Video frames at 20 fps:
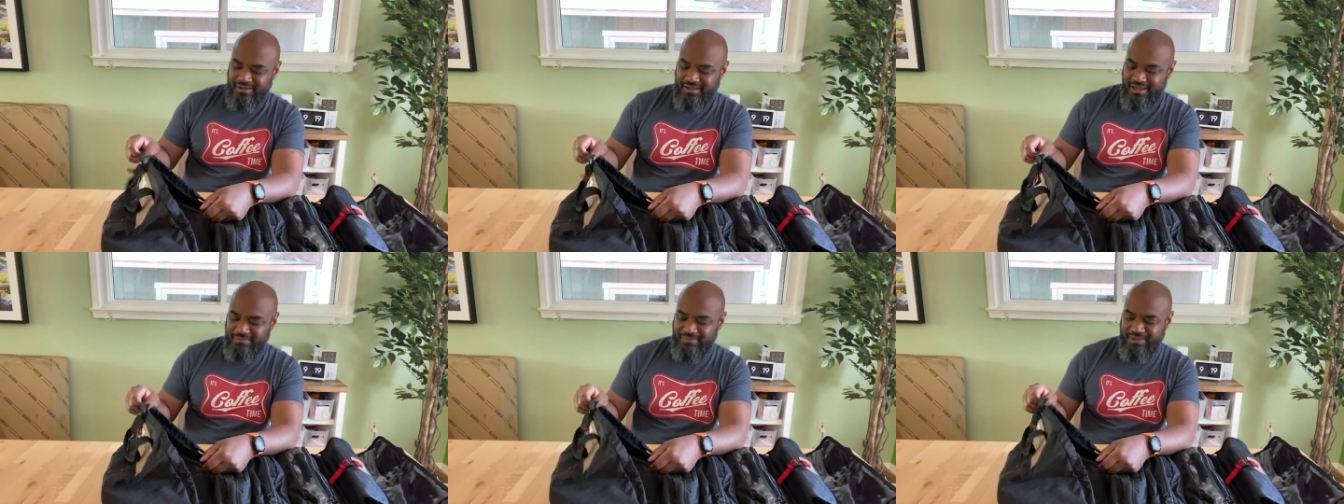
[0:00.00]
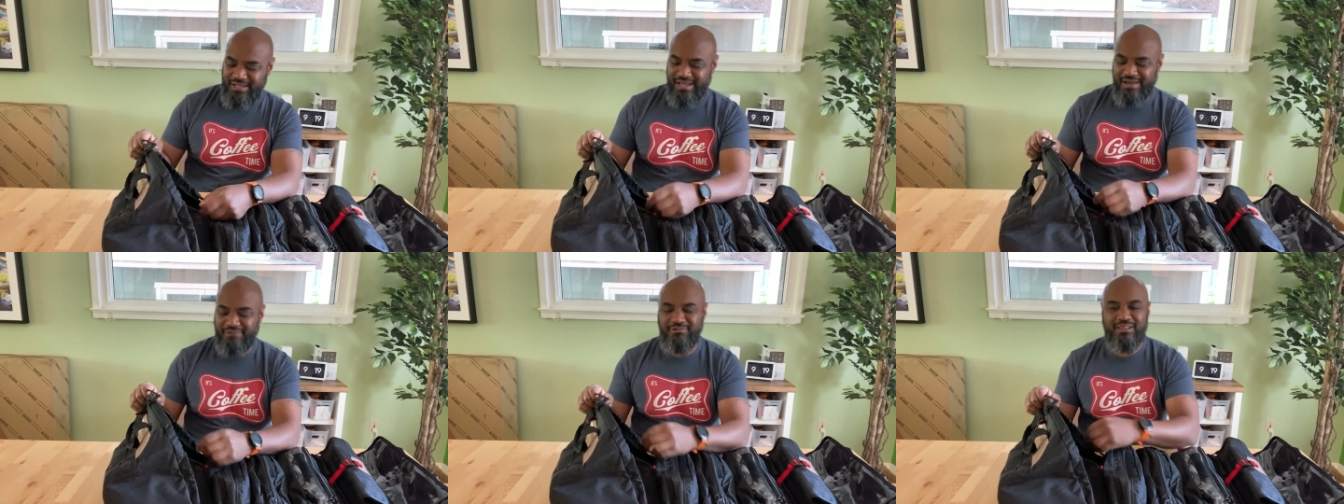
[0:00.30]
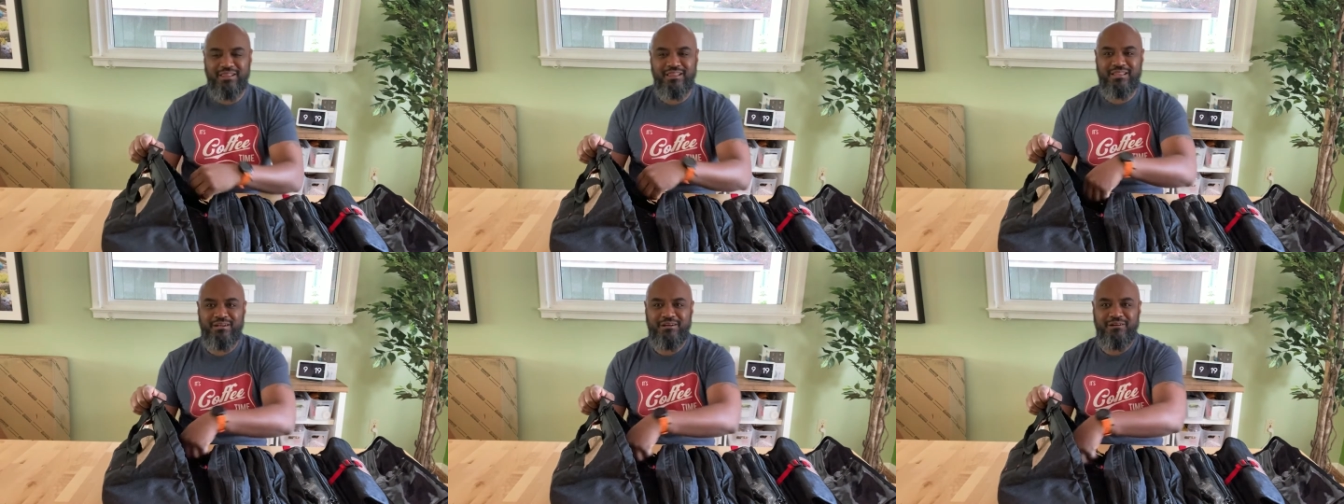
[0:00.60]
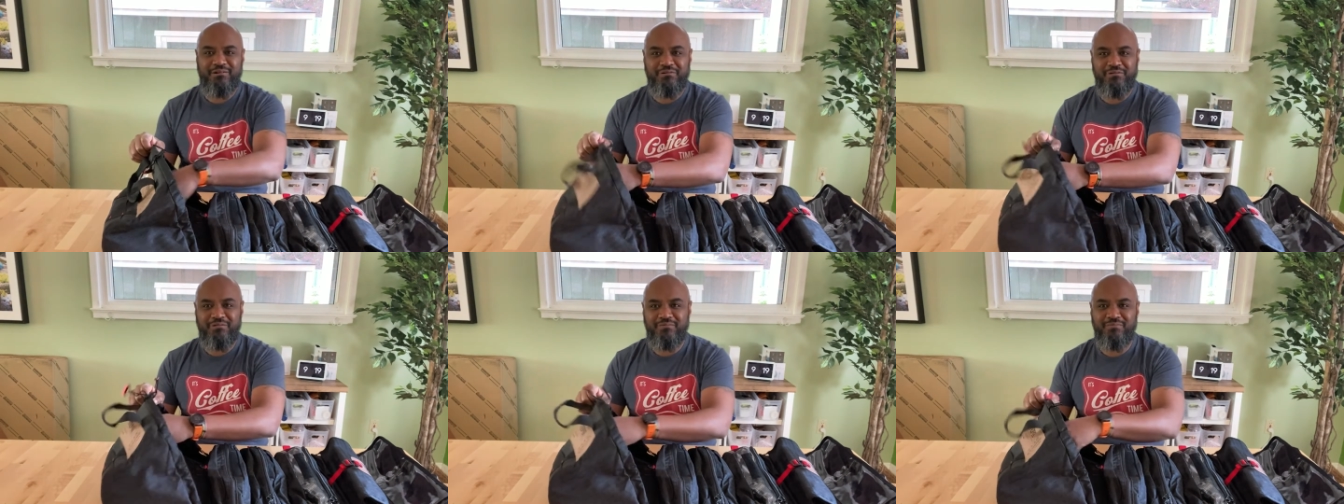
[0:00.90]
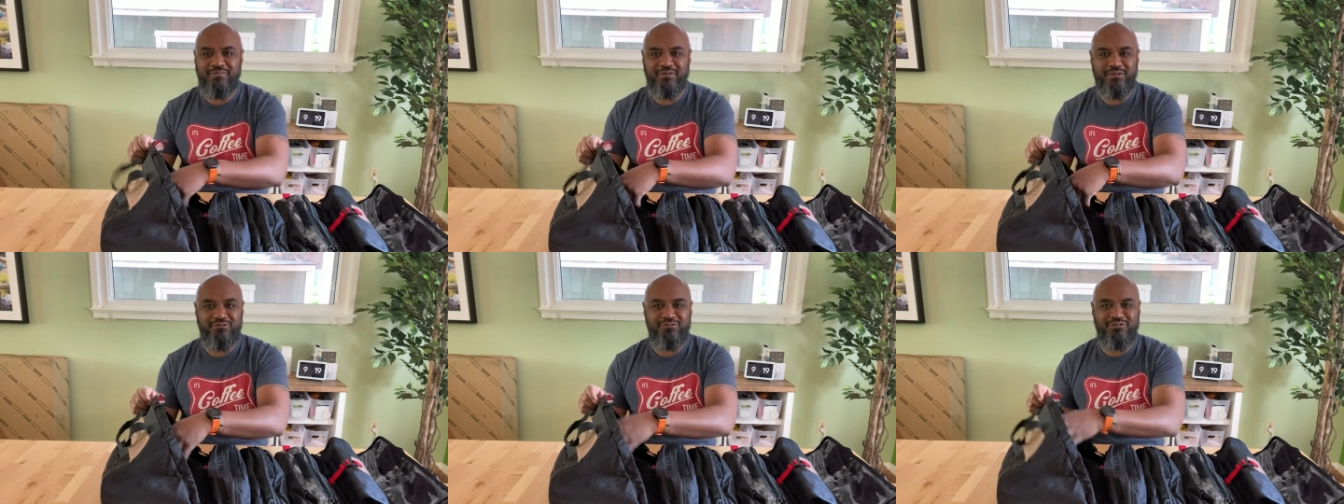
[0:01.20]
I would throw
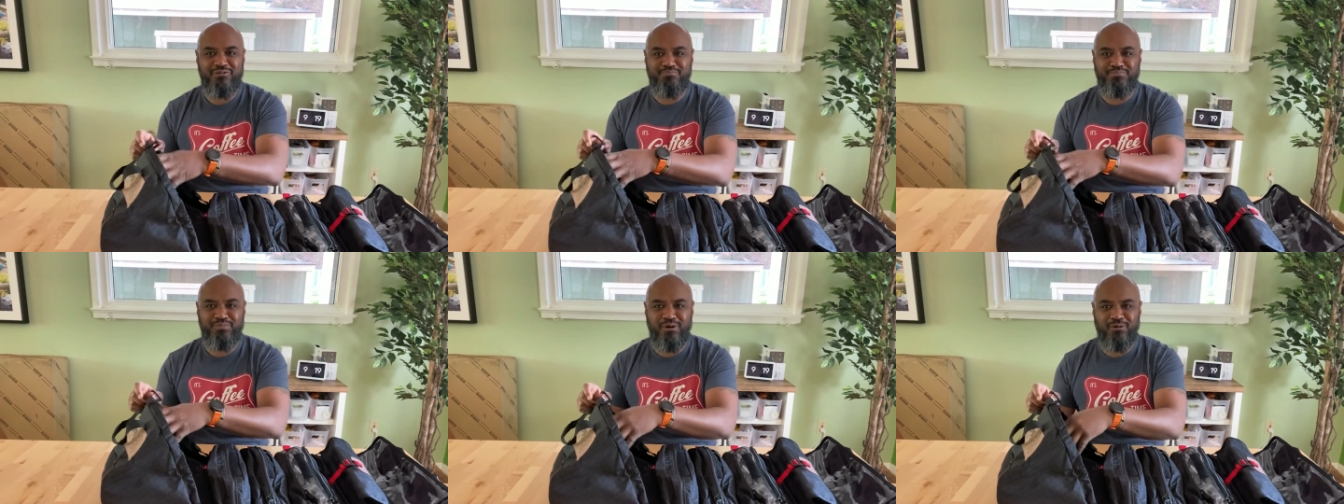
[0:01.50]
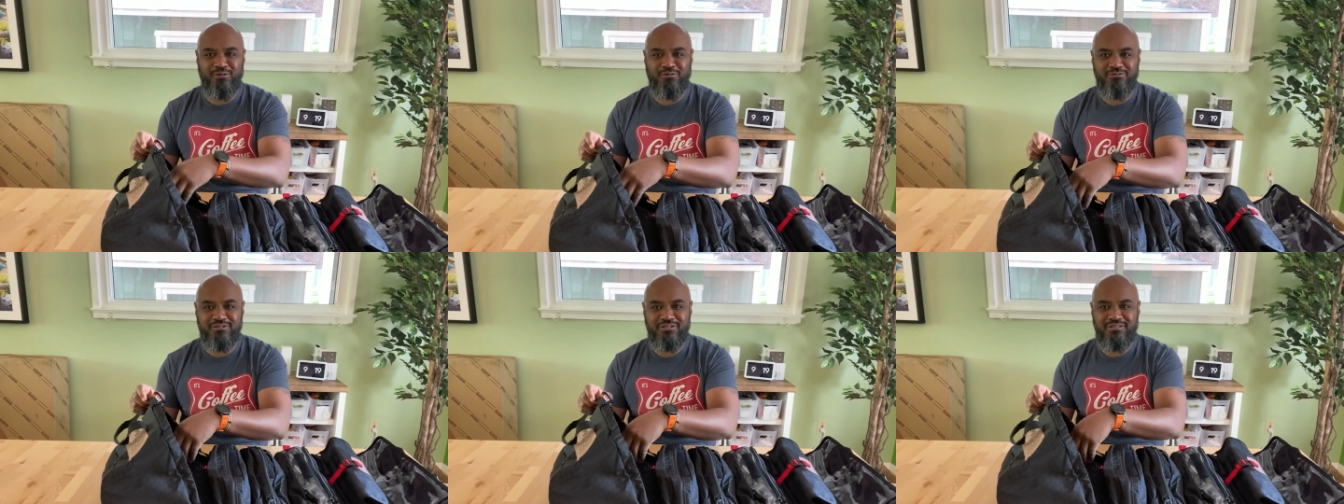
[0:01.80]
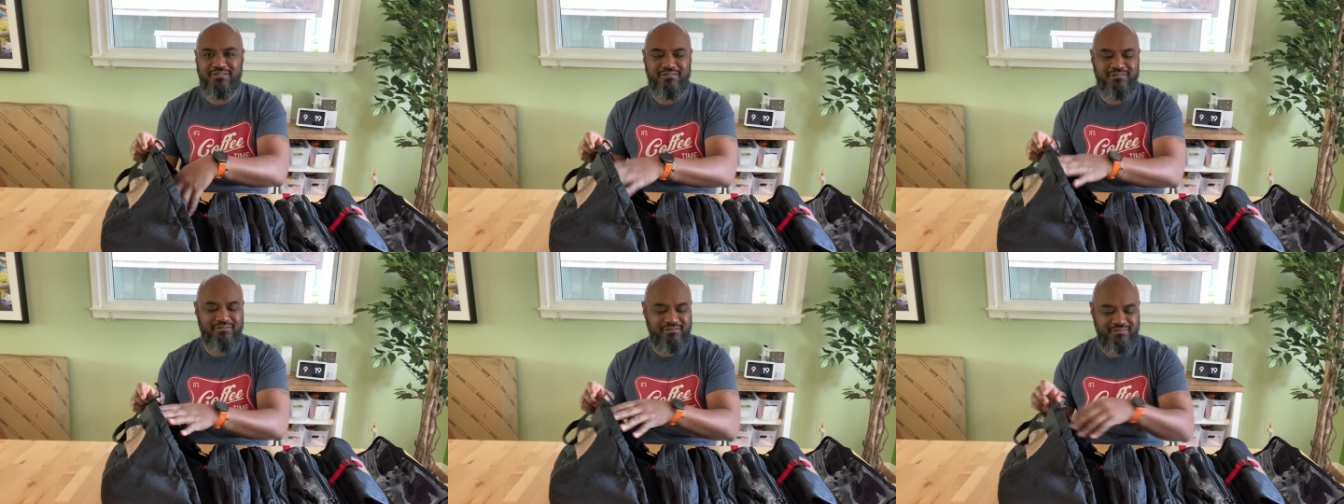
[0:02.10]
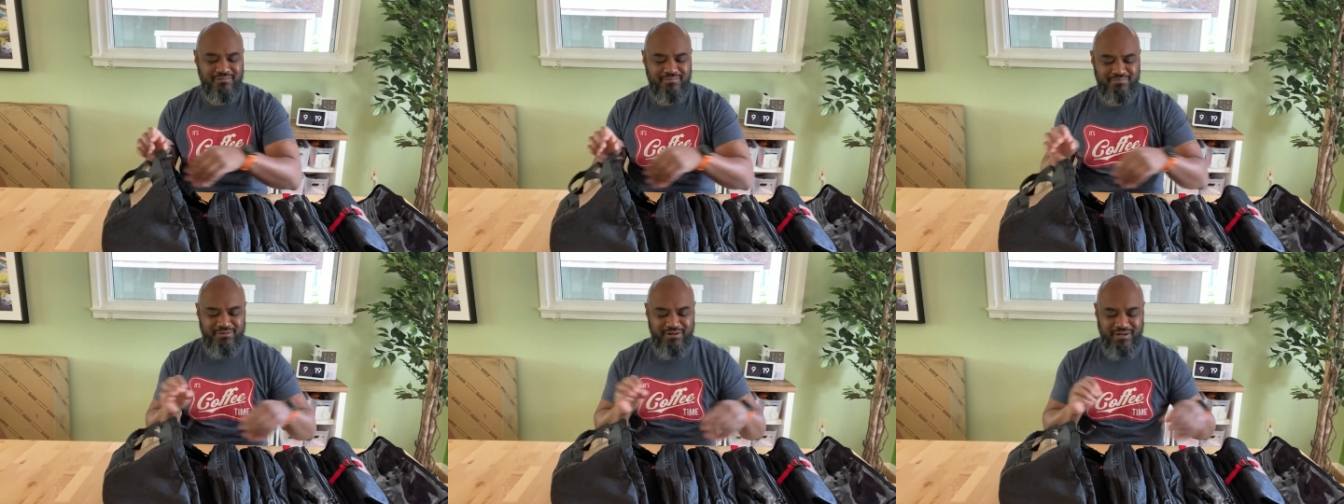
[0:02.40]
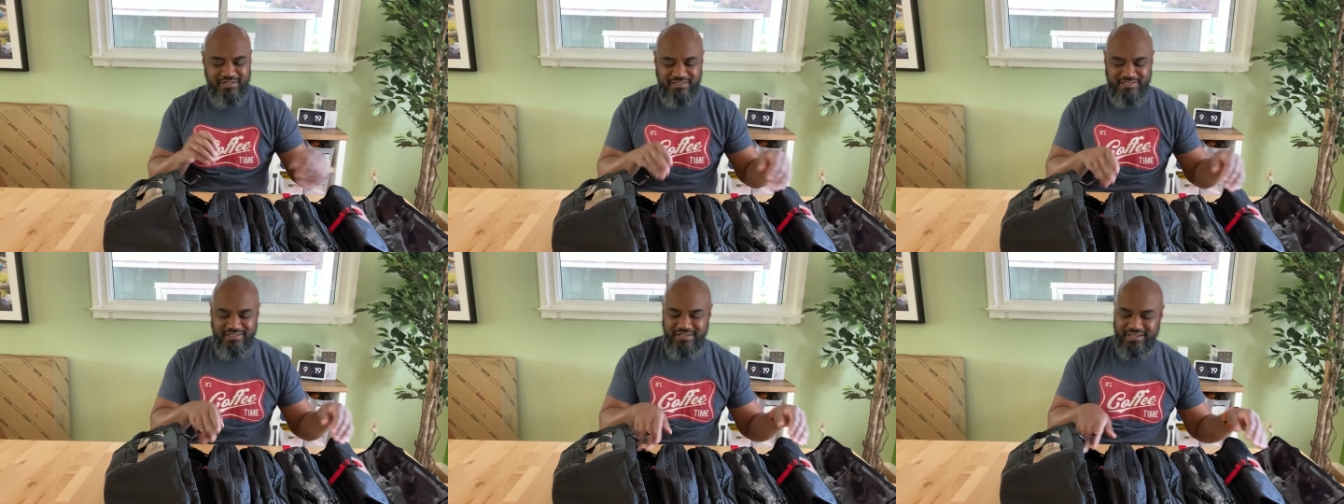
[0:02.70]
loose bolts and
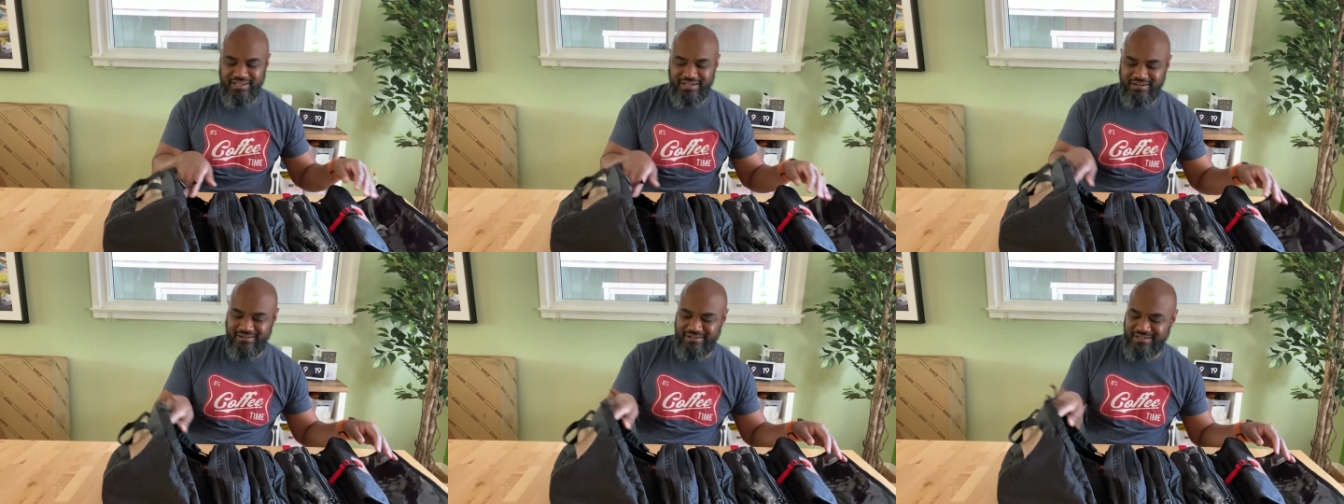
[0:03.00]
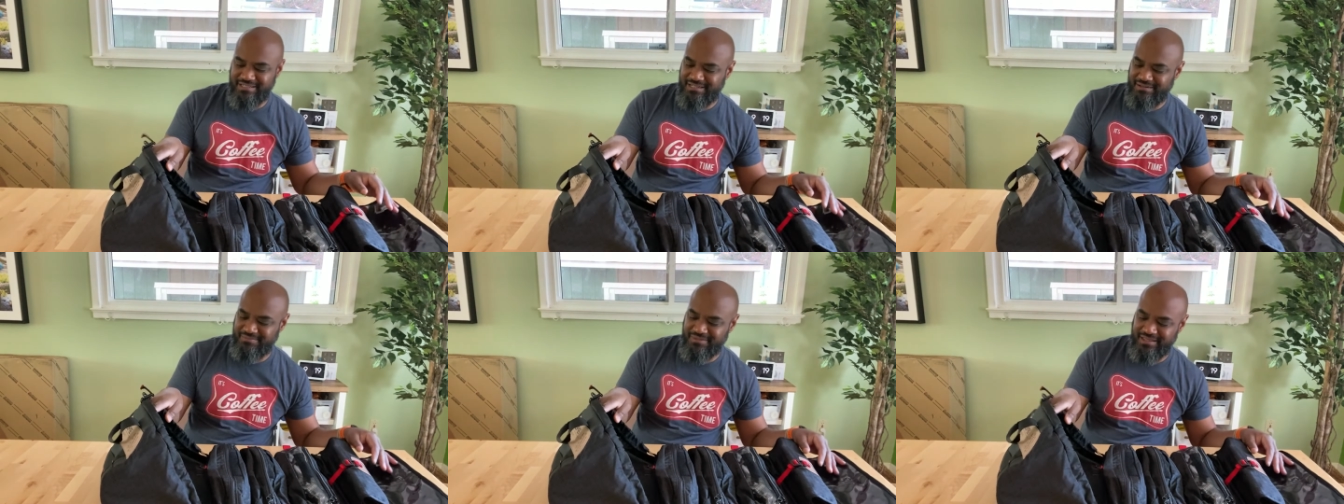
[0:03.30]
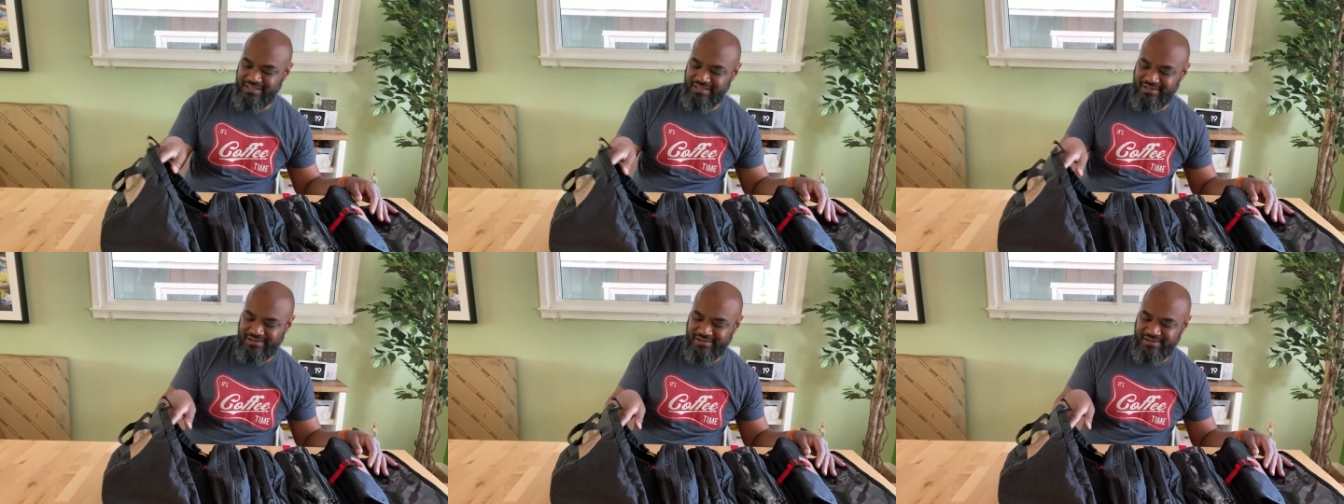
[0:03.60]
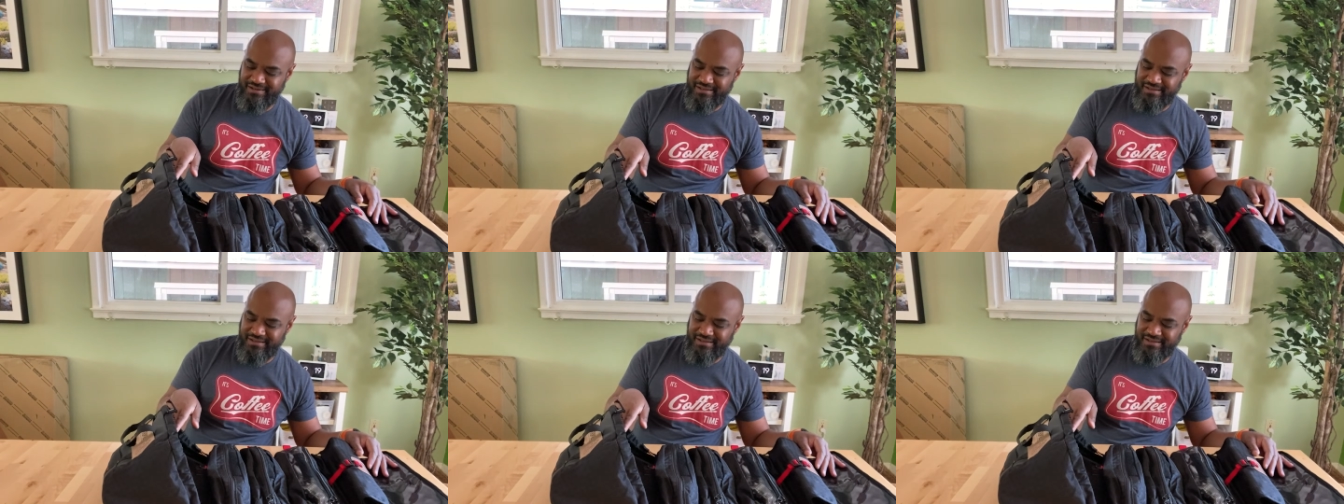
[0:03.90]
parts in here or something.